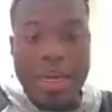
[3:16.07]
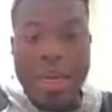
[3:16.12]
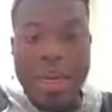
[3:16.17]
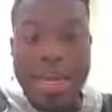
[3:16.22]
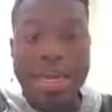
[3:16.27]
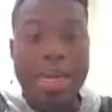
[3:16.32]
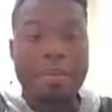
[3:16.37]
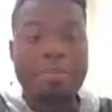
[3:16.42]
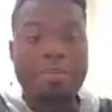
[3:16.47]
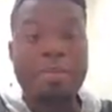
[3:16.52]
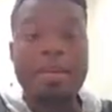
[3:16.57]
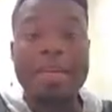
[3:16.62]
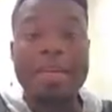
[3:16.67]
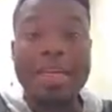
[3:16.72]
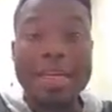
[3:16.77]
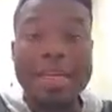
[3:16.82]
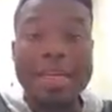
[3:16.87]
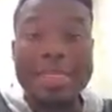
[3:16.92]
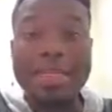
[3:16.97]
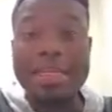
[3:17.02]
and I'm
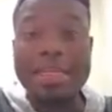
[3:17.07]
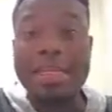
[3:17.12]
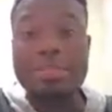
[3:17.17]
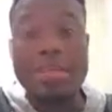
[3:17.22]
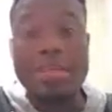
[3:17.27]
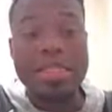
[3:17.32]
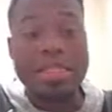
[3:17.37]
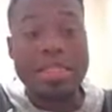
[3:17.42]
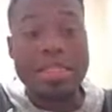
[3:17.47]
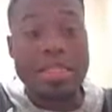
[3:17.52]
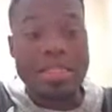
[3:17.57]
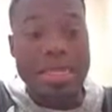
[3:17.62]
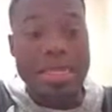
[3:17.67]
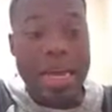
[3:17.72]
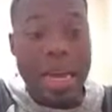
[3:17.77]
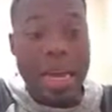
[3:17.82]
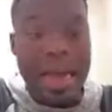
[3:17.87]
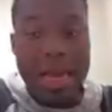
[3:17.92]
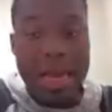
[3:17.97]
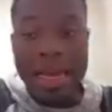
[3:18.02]
placing them
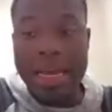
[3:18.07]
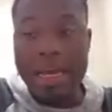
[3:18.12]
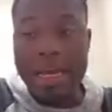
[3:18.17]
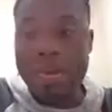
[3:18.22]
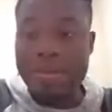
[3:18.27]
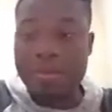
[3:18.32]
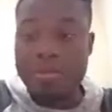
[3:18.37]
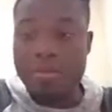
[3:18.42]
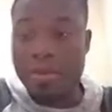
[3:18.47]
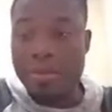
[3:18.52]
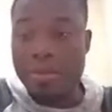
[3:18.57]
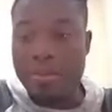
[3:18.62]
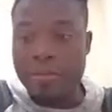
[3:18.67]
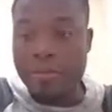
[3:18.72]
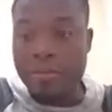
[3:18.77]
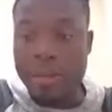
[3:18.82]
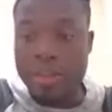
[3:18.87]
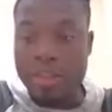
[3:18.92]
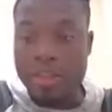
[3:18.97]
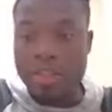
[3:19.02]
inside of my
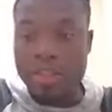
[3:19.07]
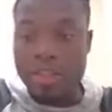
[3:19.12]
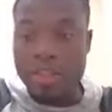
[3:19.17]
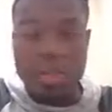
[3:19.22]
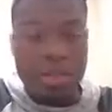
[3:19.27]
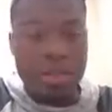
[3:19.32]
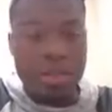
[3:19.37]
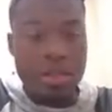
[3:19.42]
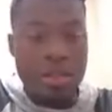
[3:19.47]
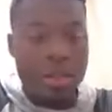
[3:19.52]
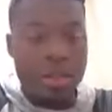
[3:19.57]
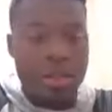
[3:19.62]
vector